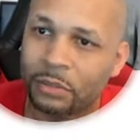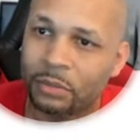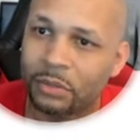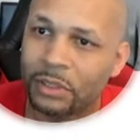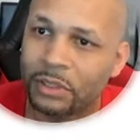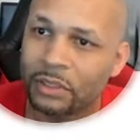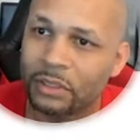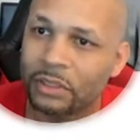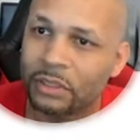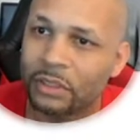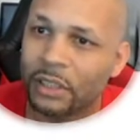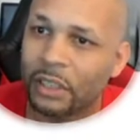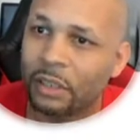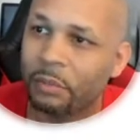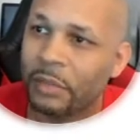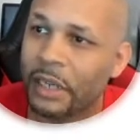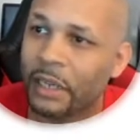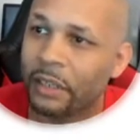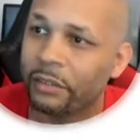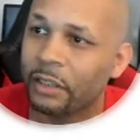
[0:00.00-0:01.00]
This is not a
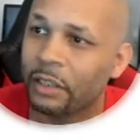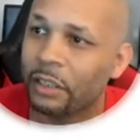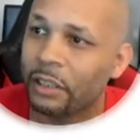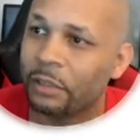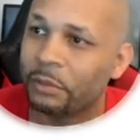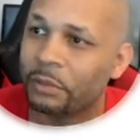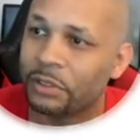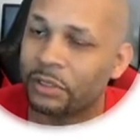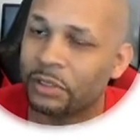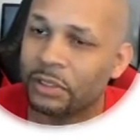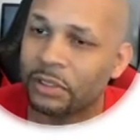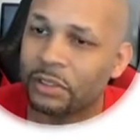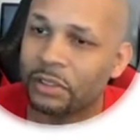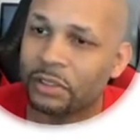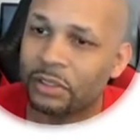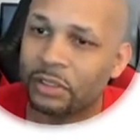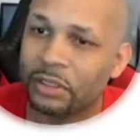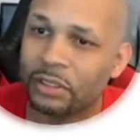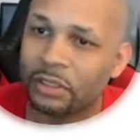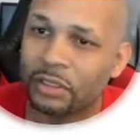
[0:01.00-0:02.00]
background image. This
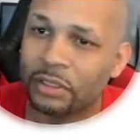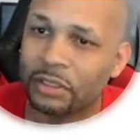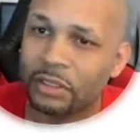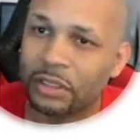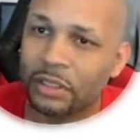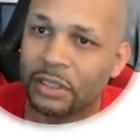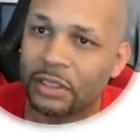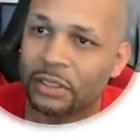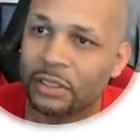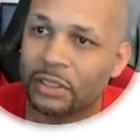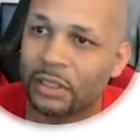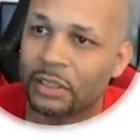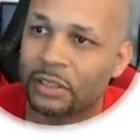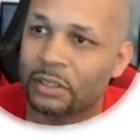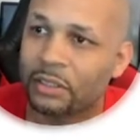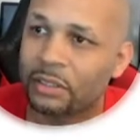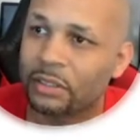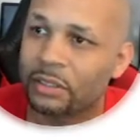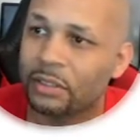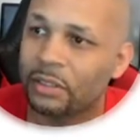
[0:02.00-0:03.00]
is just a
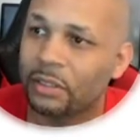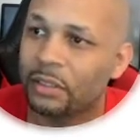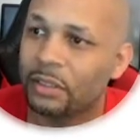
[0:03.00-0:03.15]
CSS